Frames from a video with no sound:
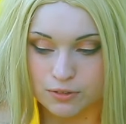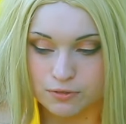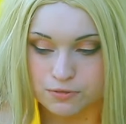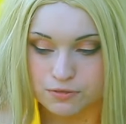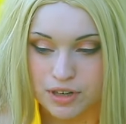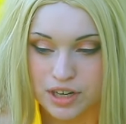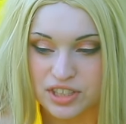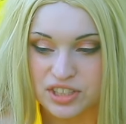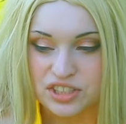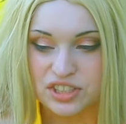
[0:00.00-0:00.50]

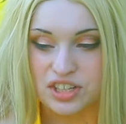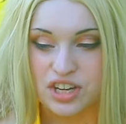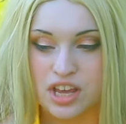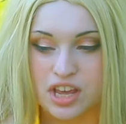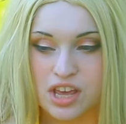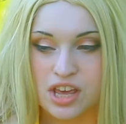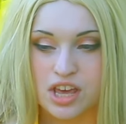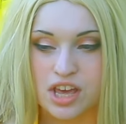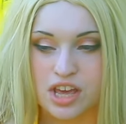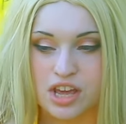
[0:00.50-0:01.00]

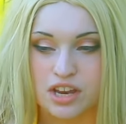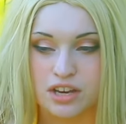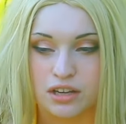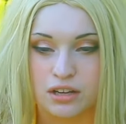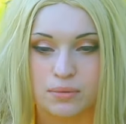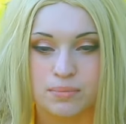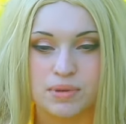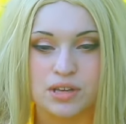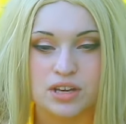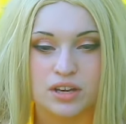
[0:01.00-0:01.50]
Frenchie and
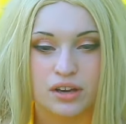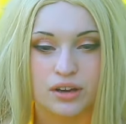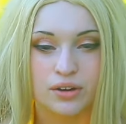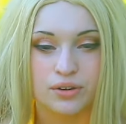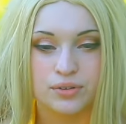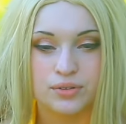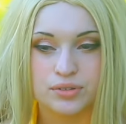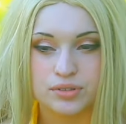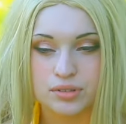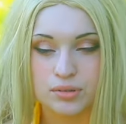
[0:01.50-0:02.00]

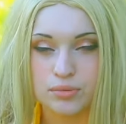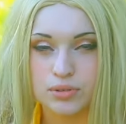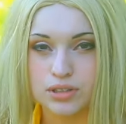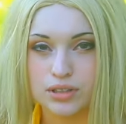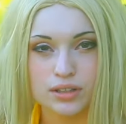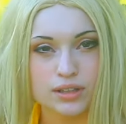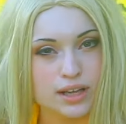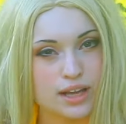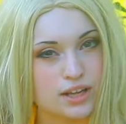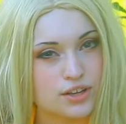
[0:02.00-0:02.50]
Kumiko's
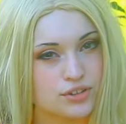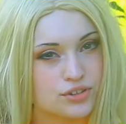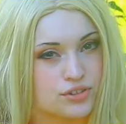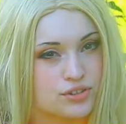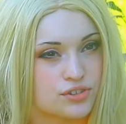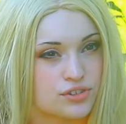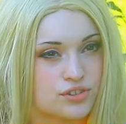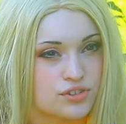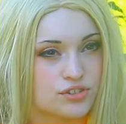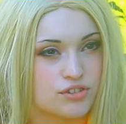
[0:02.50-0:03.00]

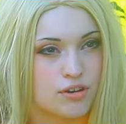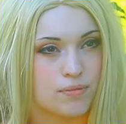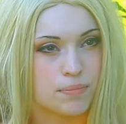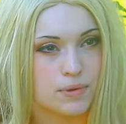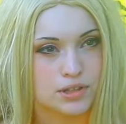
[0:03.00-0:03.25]
relationship.